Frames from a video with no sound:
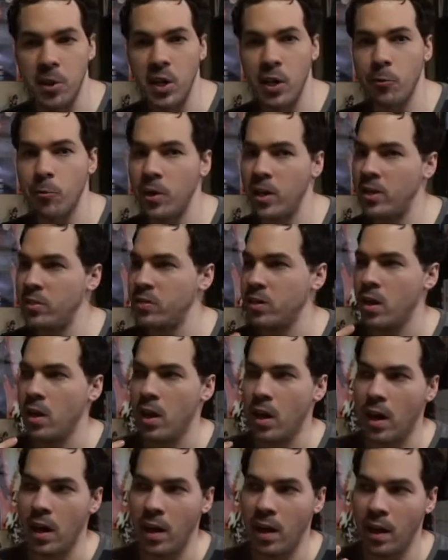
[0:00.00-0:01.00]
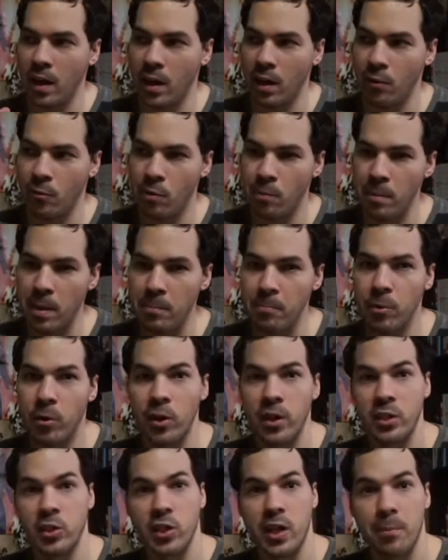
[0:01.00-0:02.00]
But anyways,
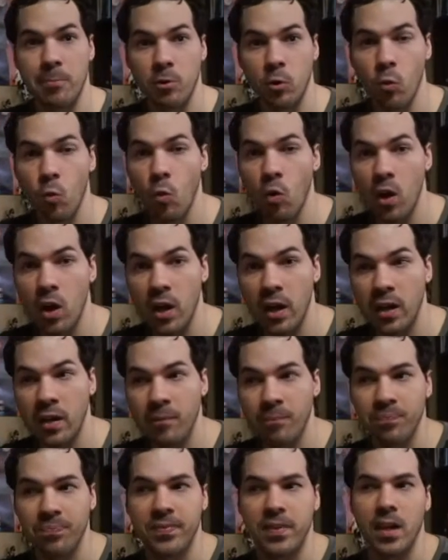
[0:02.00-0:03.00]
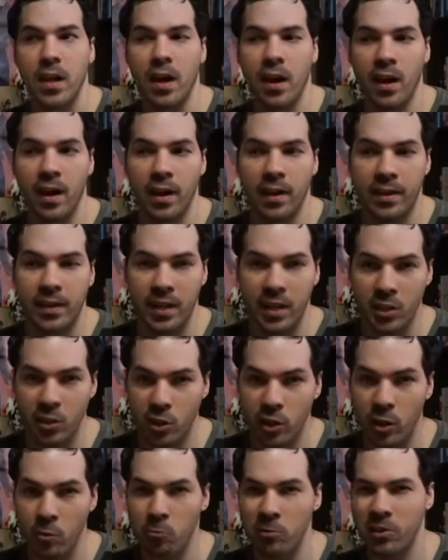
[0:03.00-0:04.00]
remember in chapter 1,
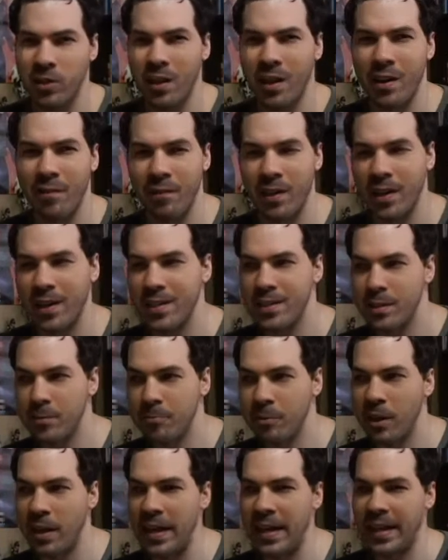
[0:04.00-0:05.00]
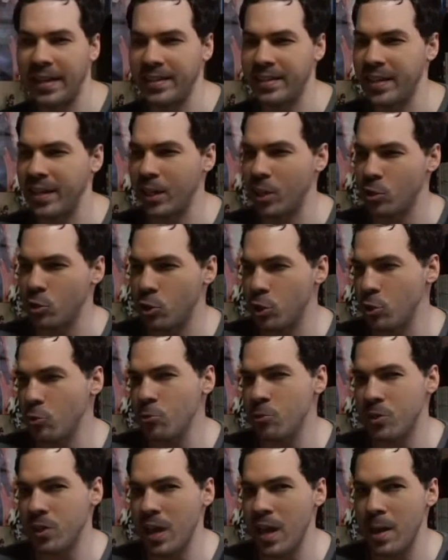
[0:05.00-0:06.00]
Kenshin was kind of contemplating, did it
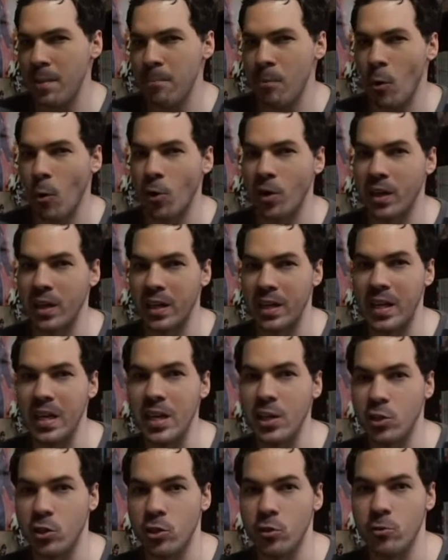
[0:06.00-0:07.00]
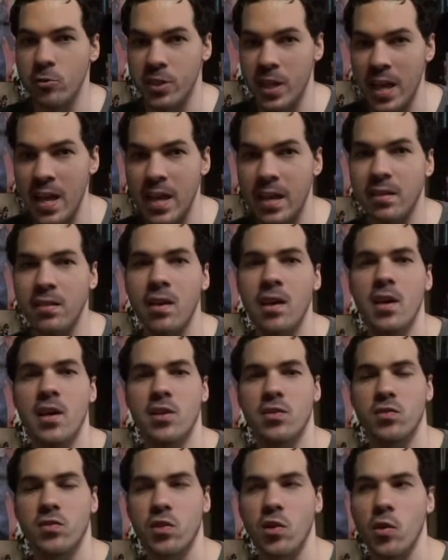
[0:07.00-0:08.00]
choose him or did he choose it?
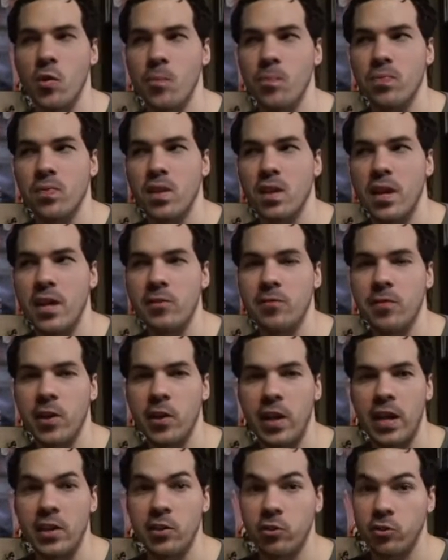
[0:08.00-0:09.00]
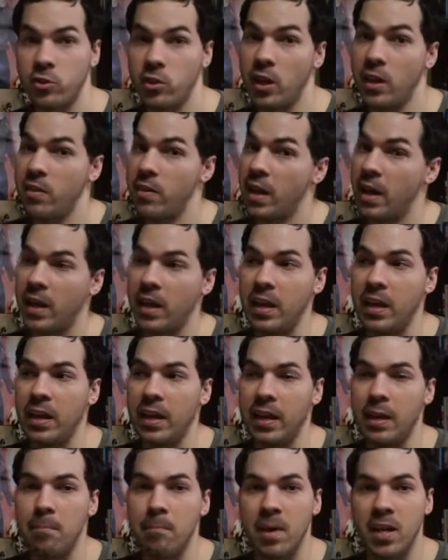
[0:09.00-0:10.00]
So it's very interesting that
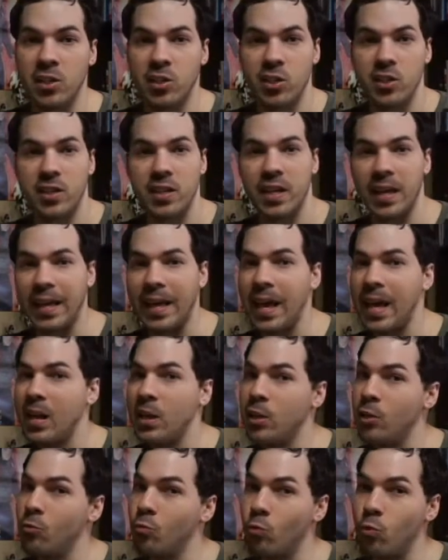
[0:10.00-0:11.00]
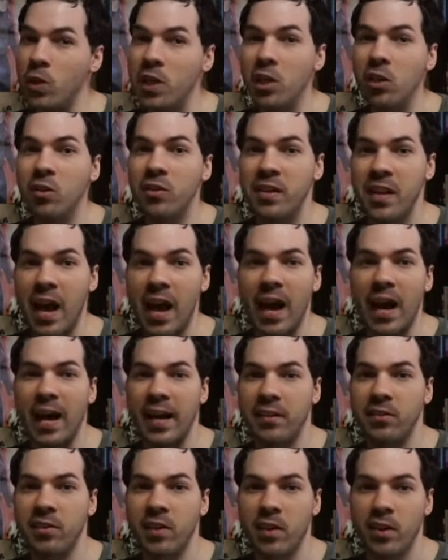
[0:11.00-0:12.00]
he mentions it again. You will
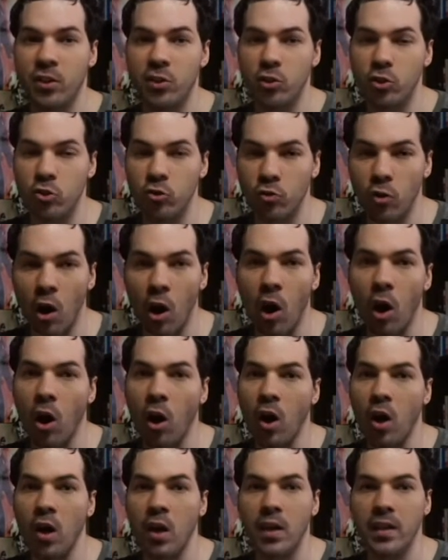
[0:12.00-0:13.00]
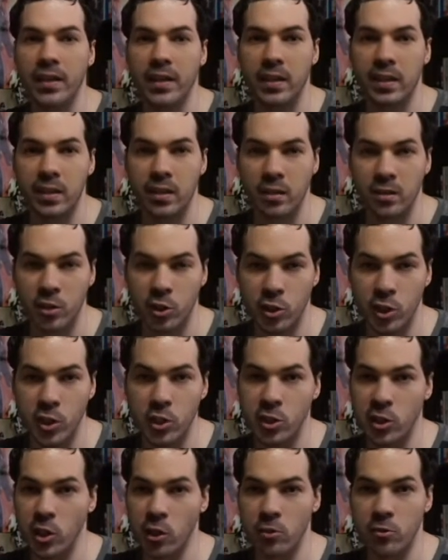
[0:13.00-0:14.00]
not draw
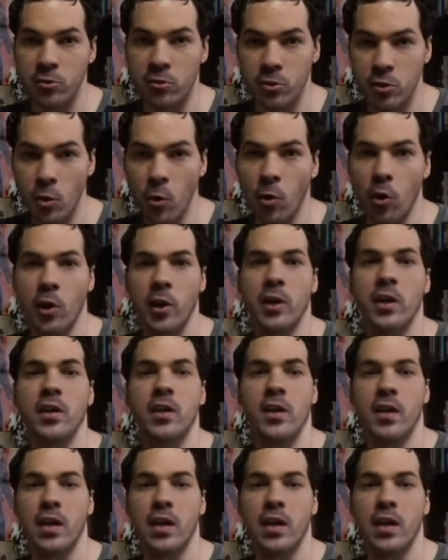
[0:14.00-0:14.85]
Shishio's sword.